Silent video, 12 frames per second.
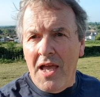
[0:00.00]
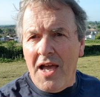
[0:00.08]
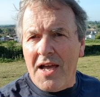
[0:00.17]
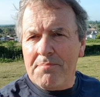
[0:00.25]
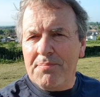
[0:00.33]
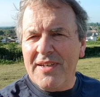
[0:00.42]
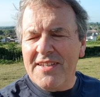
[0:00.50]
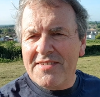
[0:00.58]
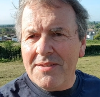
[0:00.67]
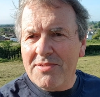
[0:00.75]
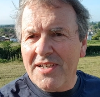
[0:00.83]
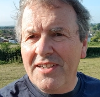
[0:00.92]
Uh, but it
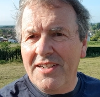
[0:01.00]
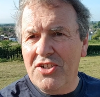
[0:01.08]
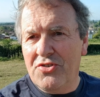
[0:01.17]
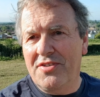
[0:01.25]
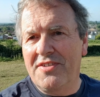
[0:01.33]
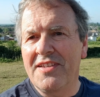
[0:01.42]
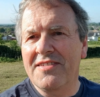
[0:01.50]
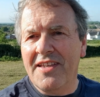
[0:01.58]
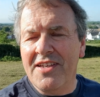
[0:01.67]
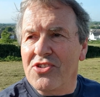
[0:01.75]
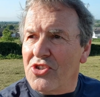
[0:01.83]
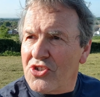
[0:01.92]
seems like an interesting
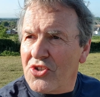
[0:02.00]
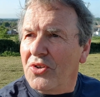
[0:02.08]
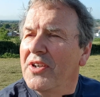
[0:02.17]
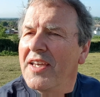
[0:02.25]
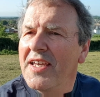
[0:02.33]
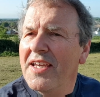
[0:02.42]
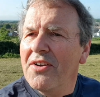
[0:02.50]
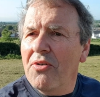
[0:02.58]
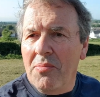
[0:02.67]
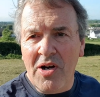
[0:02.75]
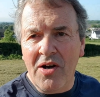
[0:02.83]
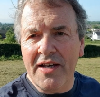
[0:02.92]
stage of the journey. Here
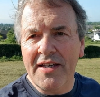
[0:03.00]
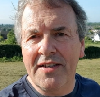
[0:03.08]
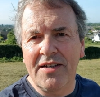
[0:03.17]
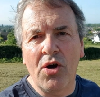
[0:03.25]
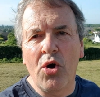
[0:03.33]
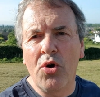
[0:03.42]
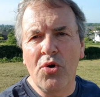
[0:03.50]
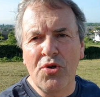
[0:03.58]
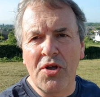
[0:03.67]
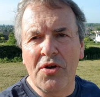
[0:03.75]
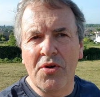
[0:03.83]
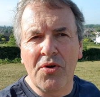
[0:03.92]
am I on,
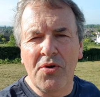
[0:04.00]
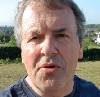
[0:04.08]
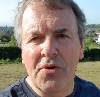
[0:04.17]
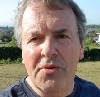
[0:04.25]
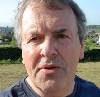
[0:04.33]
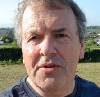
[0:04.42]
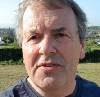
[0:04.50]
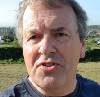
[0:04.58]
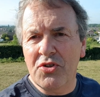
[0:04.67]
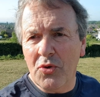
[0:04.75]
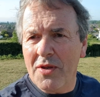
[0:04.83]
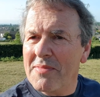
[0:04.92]
do you
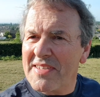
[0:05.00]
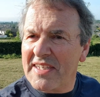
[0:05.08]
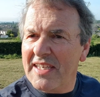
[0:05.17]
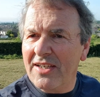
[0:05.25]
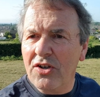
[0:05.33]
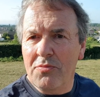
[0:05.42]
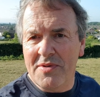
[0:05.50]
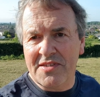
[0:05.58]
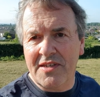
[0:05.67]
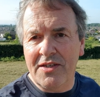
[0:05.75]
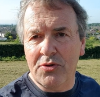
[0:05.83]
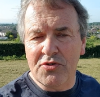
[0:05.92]
call it Miss Keel or Miss
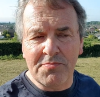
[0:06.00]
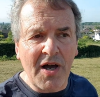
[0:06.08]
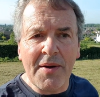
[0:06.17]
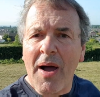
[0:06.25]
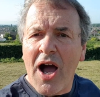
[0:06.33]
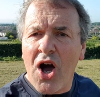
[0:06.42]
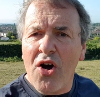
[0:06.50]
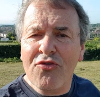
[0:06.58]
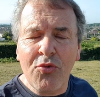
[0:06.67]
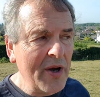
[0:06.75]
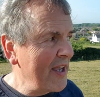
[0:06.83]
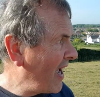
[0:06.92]
Keels? But I'm
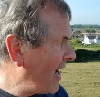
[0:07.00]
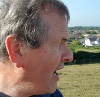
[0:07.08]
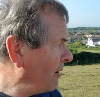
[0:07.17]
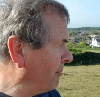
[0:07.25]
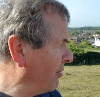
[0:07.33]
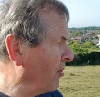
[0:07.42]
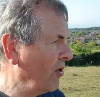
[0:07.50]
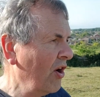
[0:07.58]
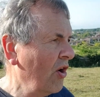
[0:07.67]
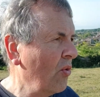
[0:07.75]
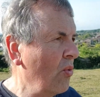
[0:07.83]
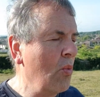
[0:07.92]
halfway up
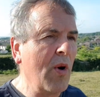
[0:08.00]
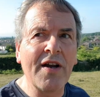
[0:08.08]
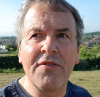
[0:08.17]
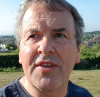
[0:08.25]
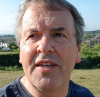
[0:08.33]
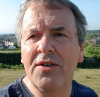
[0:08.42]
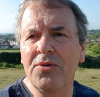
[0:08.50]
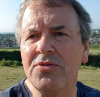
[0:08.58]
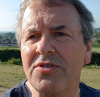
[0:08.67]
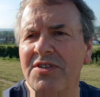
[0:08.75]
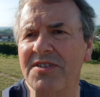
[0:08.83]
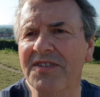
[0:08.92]
one of the hills,
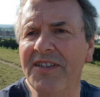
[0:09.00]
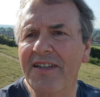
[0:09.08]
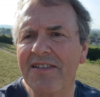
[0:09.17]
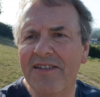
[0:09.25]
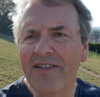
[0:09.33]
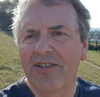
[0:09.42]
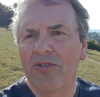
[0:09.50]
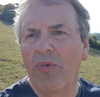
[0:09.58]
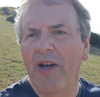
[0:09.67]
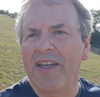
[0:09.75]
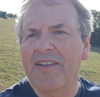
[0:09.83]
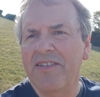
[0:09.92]
and you see there's a little
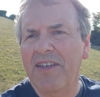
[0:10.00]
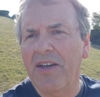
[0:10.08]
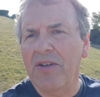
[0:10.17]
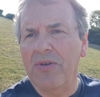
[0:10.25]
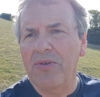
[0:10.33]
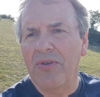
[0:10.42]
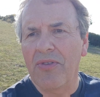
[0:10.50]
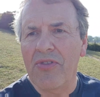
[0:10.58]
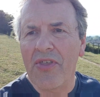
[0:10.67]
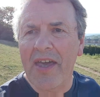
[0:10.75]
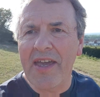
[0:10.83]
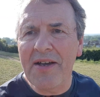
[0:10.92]
way to go
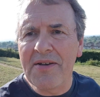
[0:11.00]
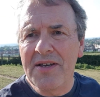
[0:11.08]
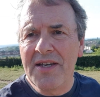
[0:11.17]
there.